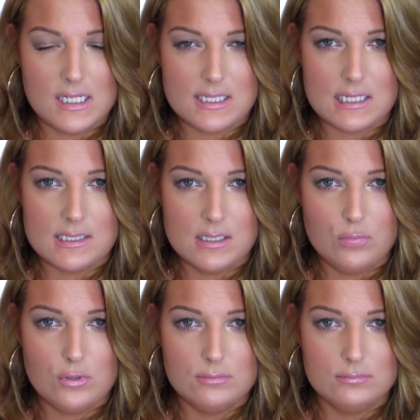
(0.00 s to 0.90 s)
It's that
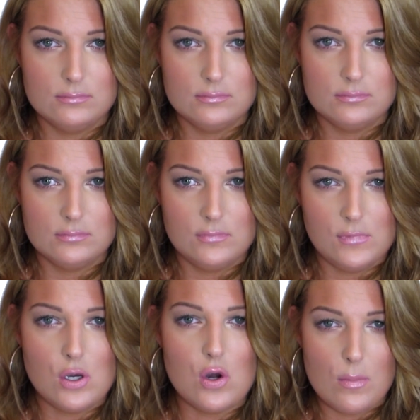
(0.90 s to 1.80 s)
simple.
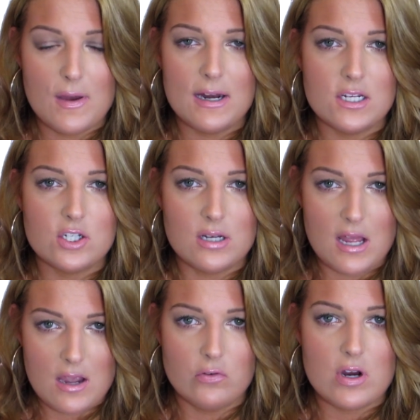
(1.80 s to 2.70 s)
Nobody
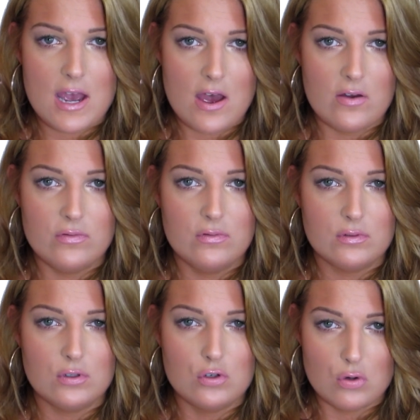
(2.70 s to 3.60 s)
should ever have
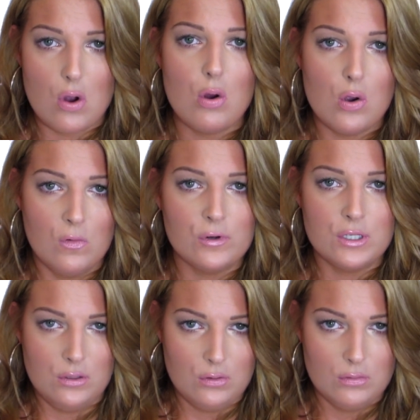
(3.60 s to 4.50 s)
control over
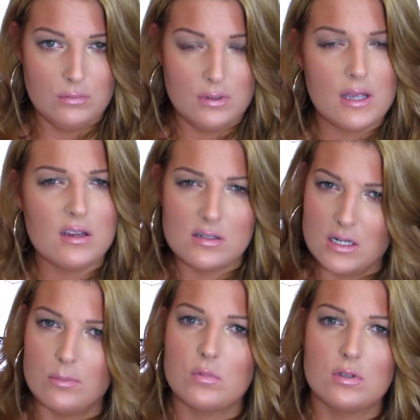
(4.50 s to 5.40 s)
you
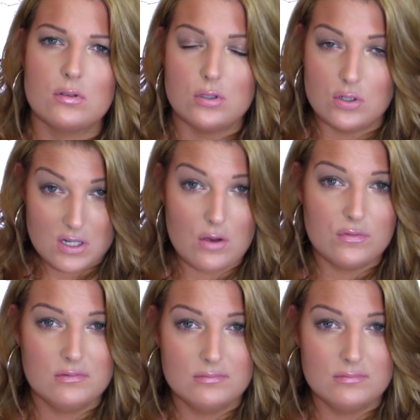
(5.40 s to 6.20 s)
except yourself.